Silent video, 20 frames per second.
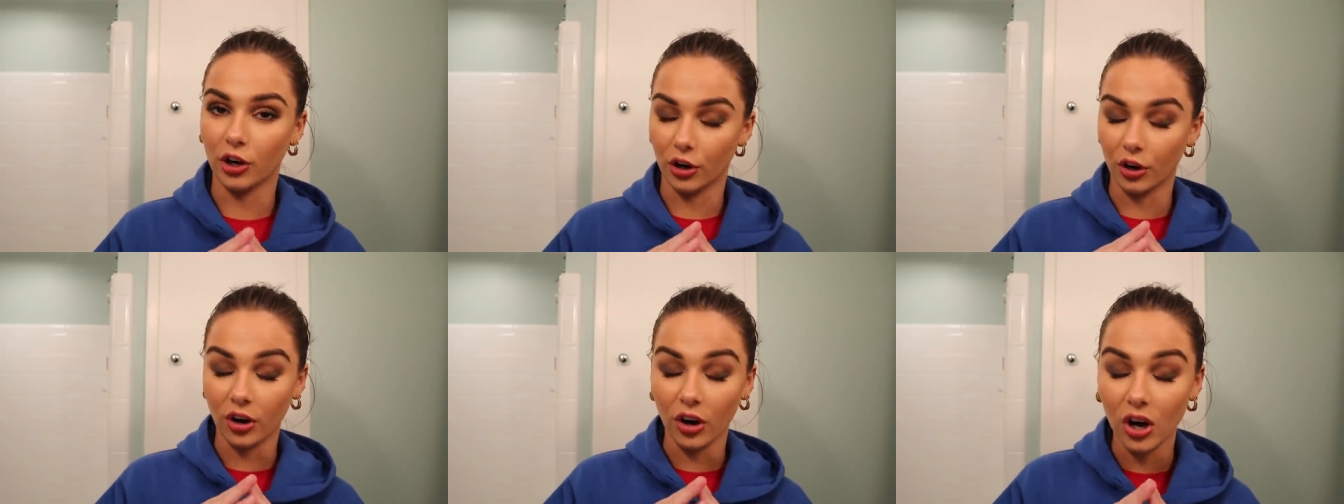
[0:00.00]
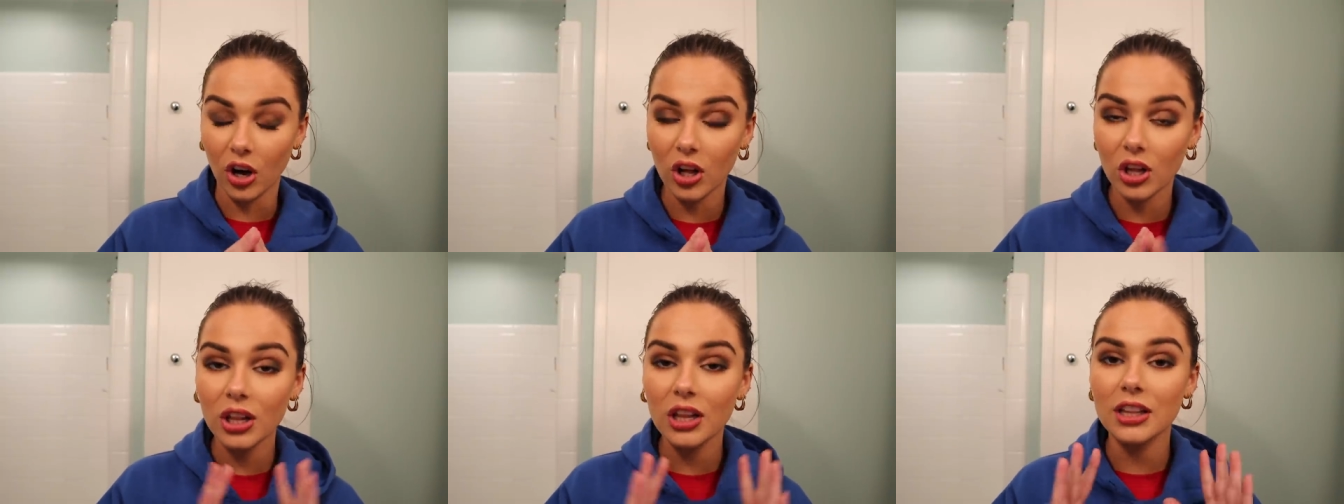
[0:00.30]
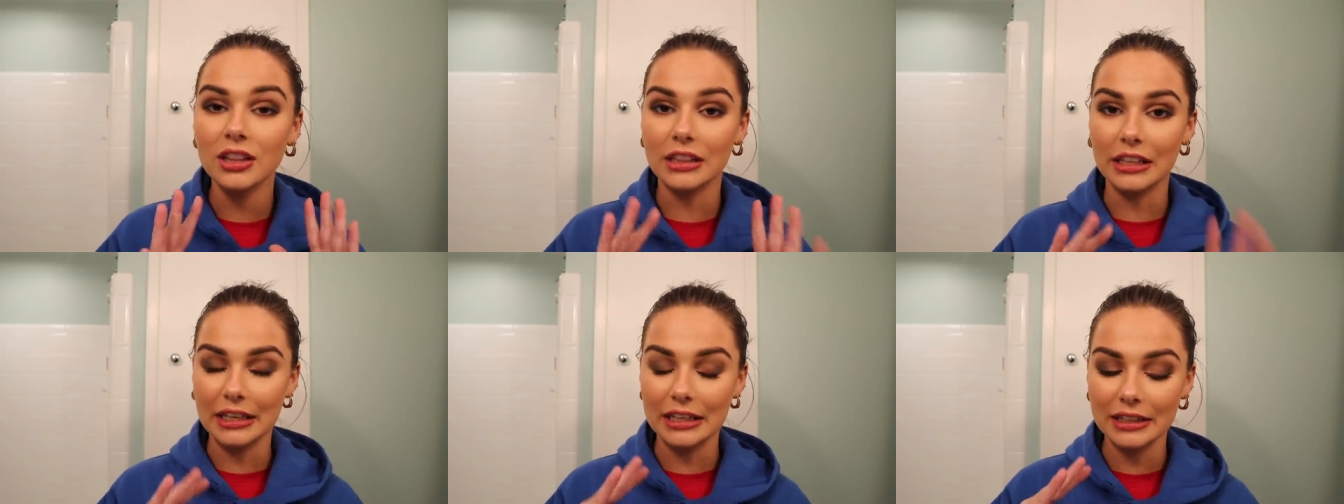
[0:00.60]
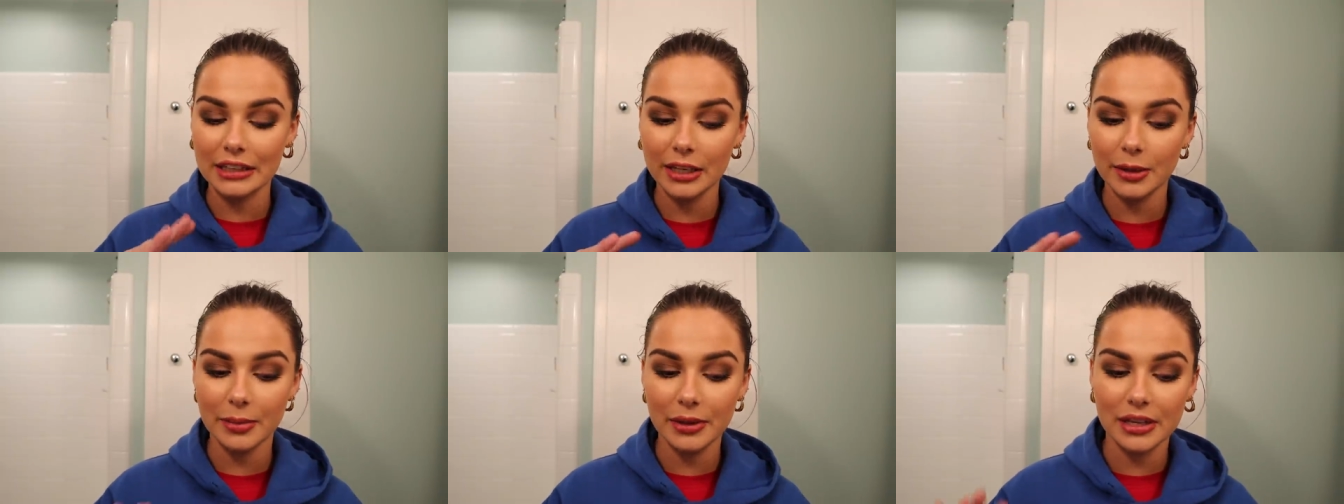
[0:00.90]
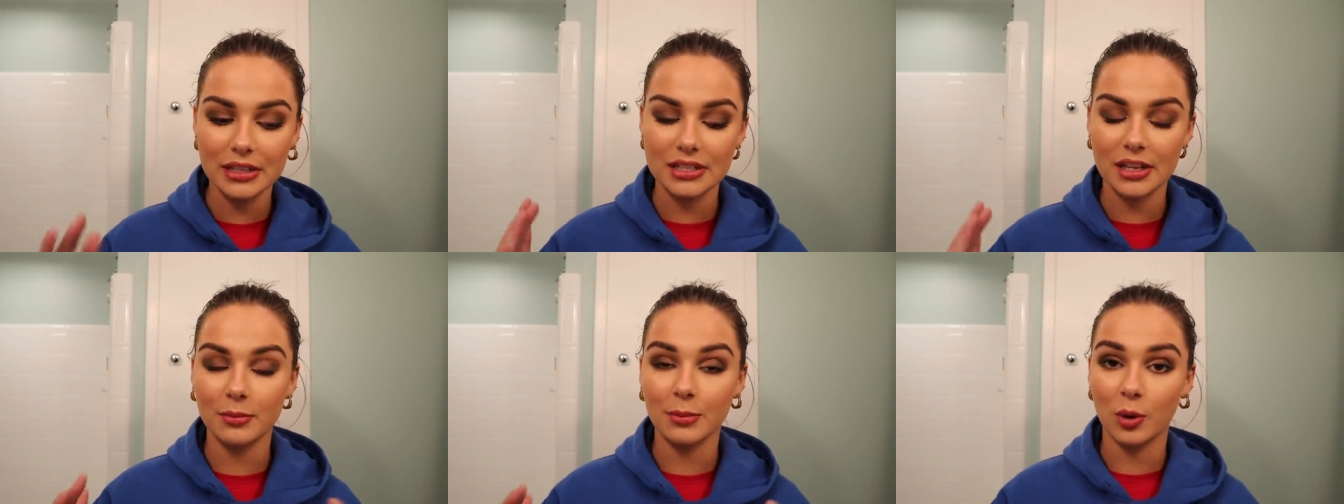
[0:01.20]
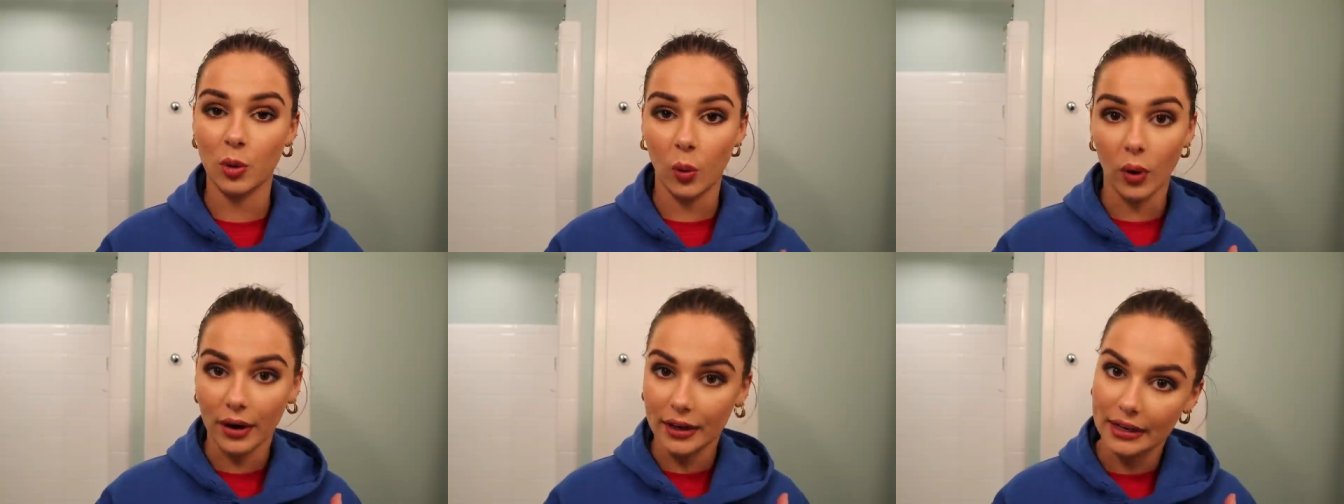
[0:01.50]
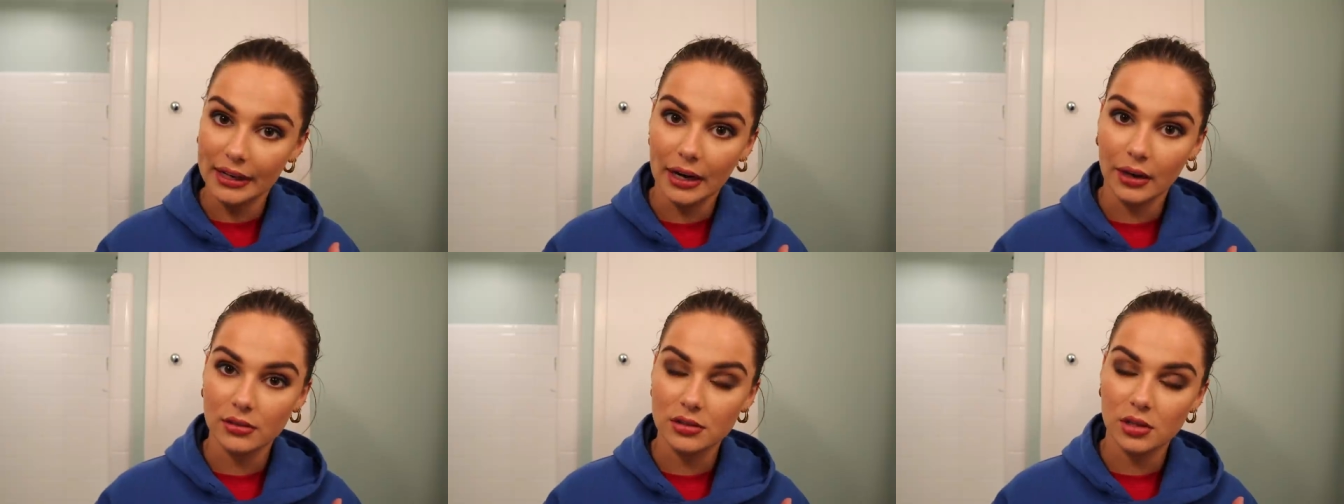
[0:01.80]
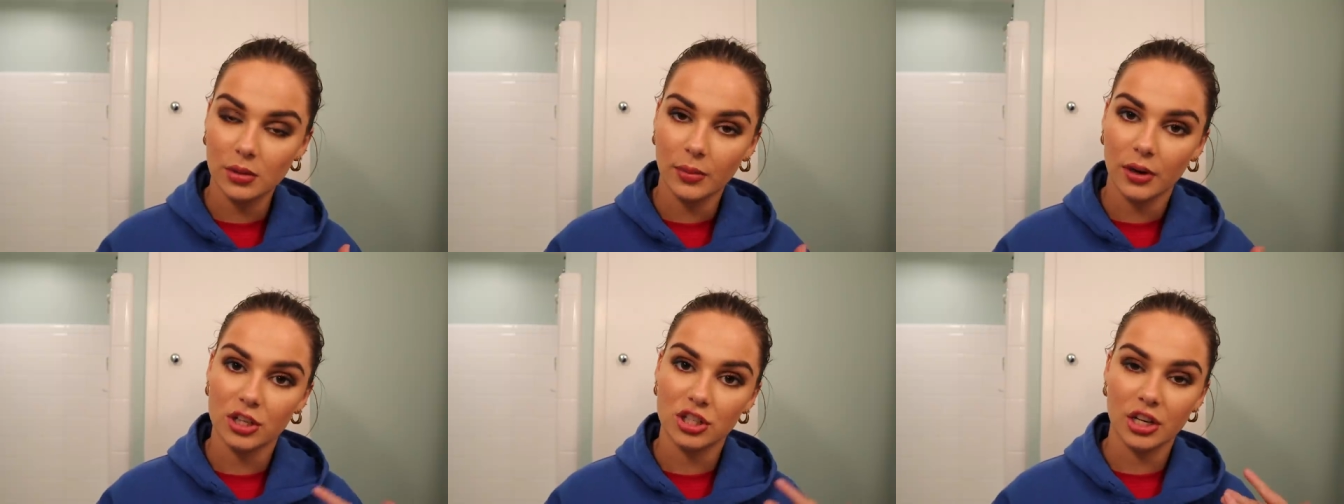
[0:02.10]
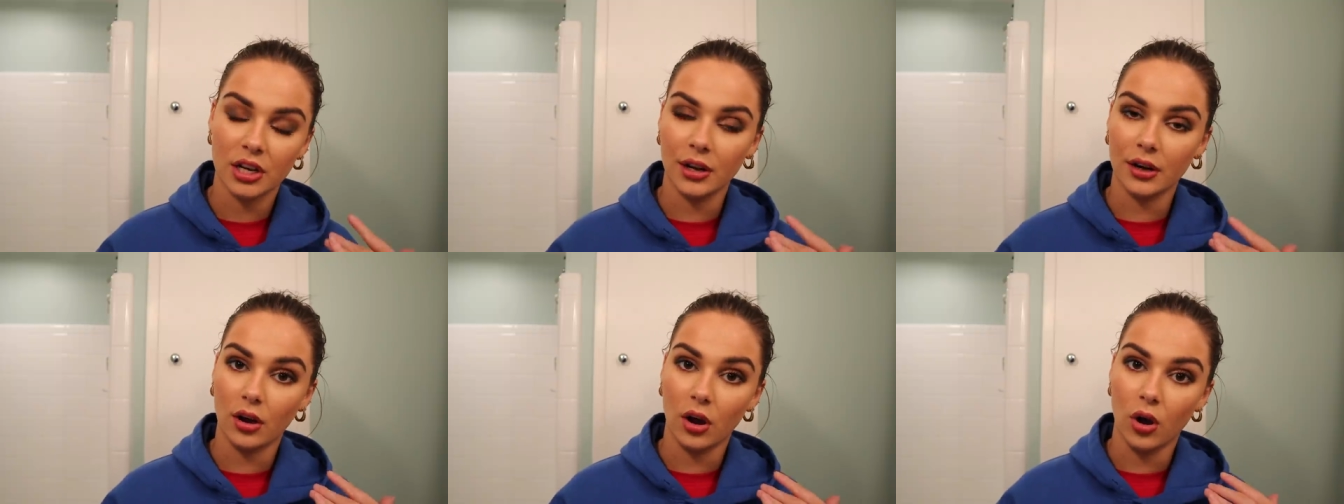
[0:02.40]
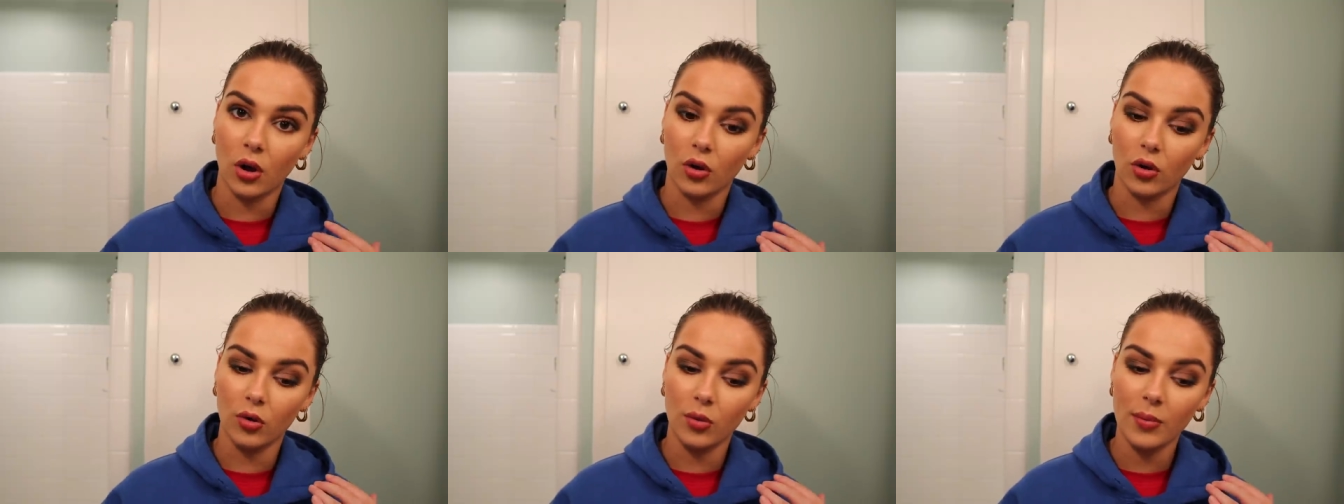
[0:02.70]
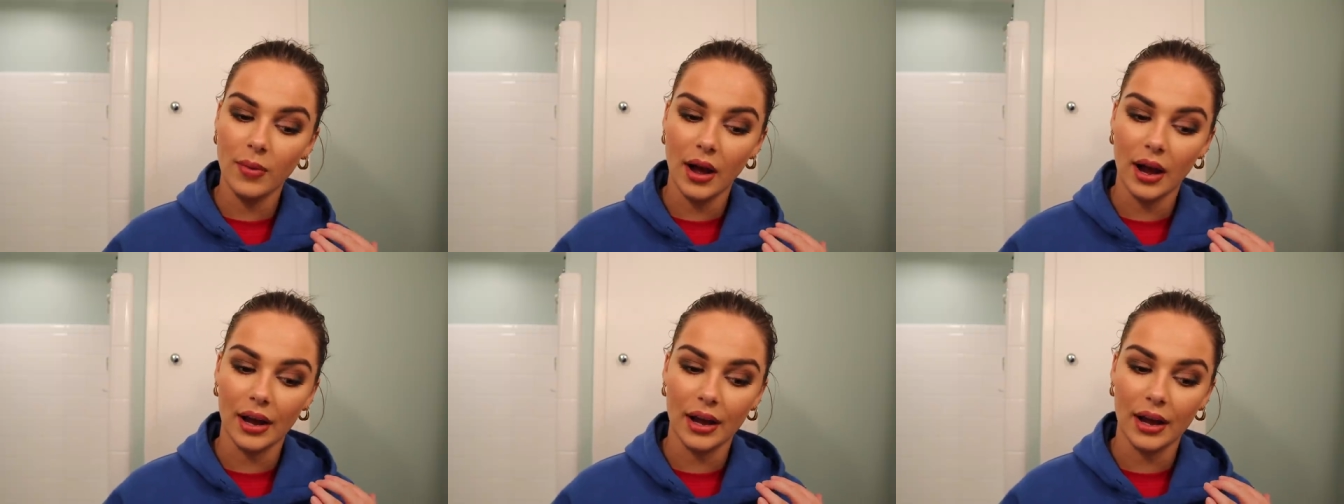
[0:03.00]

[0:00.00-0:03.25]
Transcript: girl lately because I've been working out so much at home.